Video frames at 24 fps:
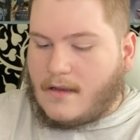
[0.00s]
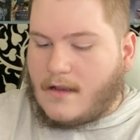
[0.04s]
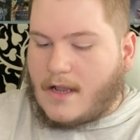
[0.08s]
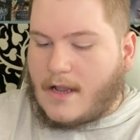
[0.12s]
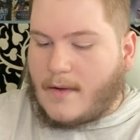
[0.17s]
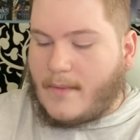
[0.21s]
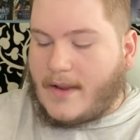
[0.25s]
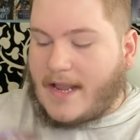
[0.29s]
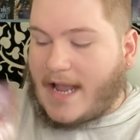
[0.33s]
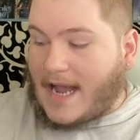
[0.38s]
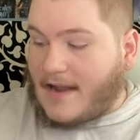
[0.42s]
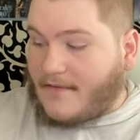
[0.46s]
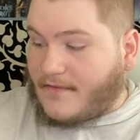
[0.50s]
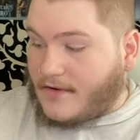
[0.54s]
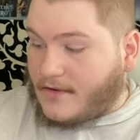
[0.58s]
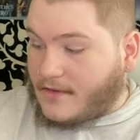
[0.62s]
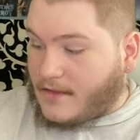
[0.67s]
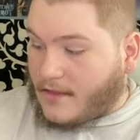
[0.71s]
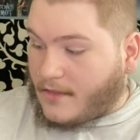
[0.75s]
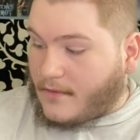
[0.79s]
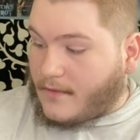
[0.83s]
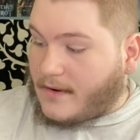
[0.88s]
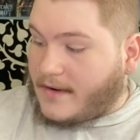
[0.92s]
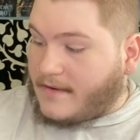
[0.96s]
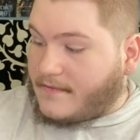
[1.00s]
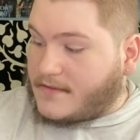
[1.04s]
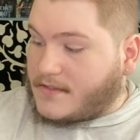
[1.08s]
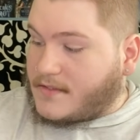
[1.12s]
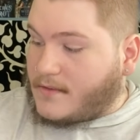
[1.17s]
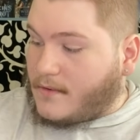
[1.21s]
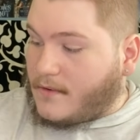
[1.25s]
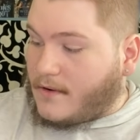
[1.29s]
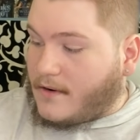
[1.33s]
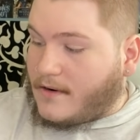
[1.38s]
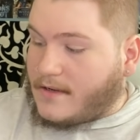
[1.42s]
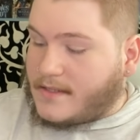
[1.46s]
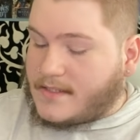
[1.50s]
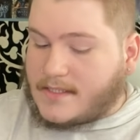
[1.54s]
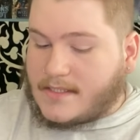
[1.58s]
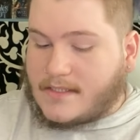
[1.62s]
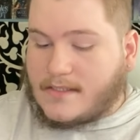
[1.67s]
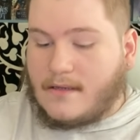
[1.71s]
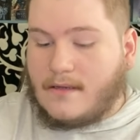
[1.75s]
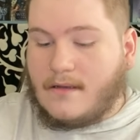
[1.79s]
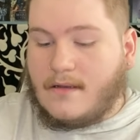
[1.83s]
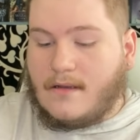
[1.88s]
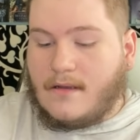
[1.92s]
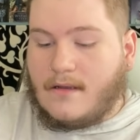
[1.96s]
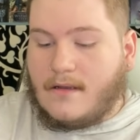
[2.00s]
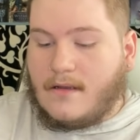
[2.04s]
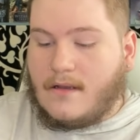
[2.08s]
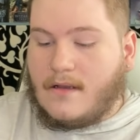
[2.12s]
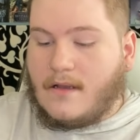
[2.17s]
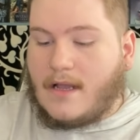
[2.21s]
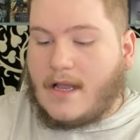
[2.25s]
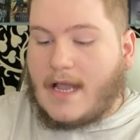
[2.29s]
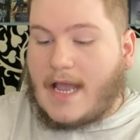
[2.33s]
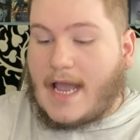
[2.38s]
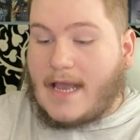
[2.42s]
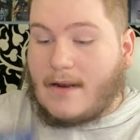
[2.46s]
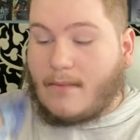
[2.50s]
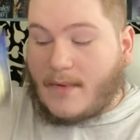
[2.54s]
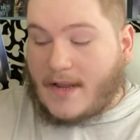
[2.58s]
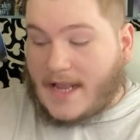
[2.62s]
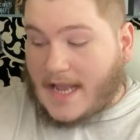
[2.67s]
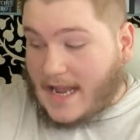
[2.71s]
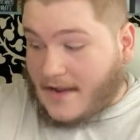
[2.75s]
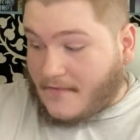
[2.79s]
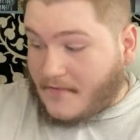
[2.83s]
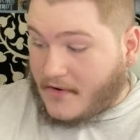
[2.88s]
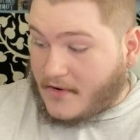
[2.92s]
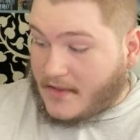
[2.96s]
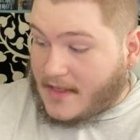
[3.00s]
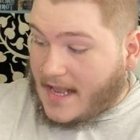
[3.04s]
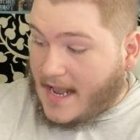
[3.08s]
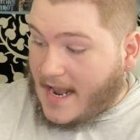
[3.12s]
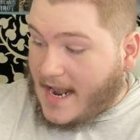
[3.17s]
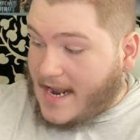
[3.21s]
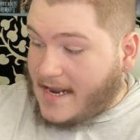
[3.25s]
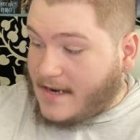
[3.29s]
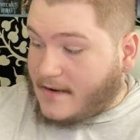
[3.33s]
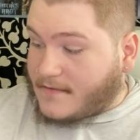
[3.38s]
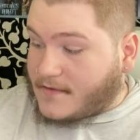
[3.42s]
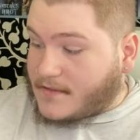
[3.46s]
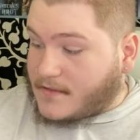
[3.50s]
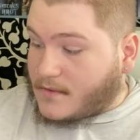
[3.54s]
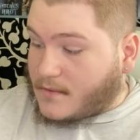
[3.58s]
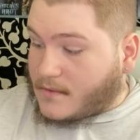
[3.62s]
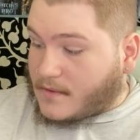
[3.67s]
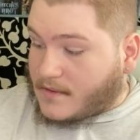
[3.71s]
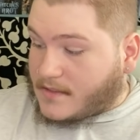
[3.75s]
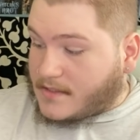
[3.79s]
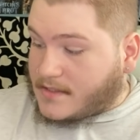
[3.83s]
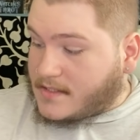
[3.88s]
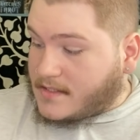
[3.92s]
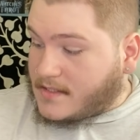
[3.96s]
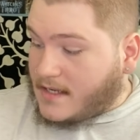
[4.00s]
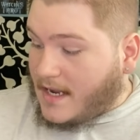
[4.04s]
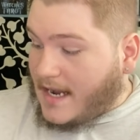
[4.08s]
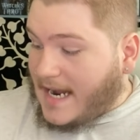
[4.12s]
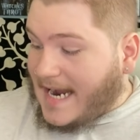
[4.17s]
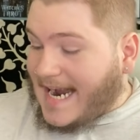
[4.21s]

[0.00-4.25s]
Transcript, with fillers: and we have here the Three of Swords, and we have here the Eight of Swords.